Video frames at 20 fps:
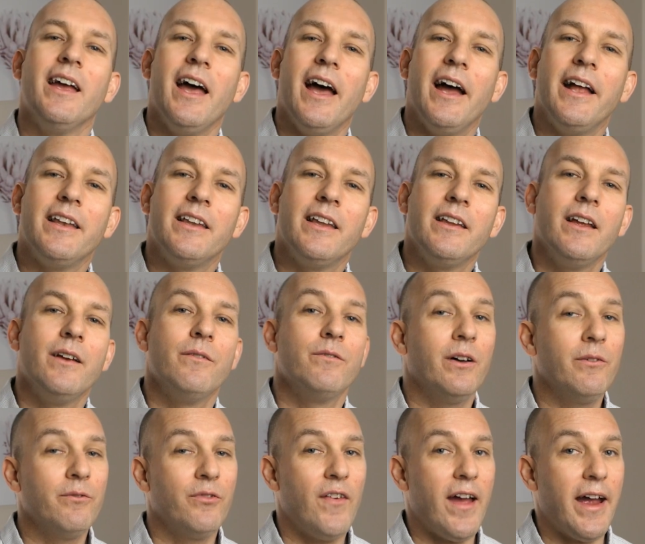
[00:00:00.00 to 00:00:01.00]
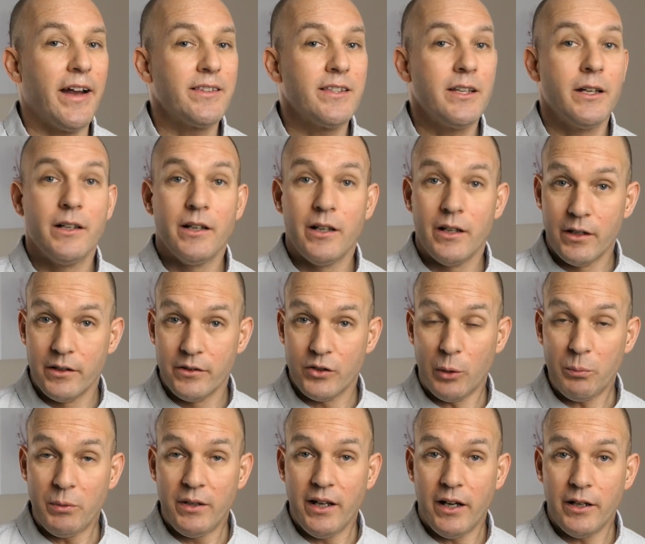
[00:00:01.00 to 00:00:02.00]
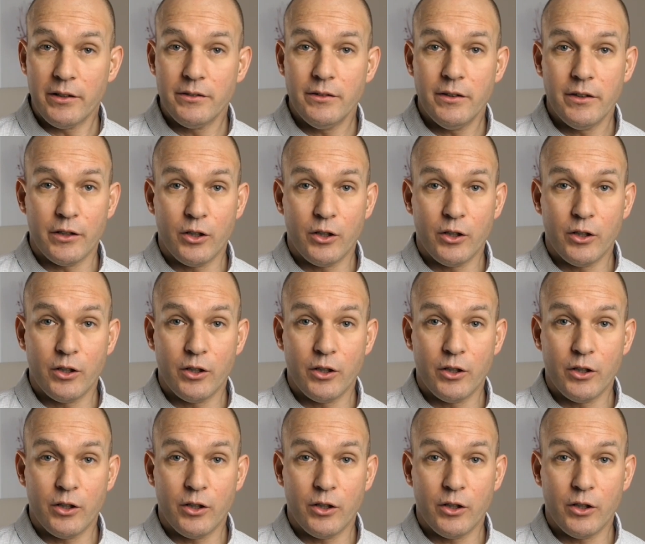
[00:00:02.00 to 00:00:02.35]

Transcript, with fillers: And fun fact, Top Gun,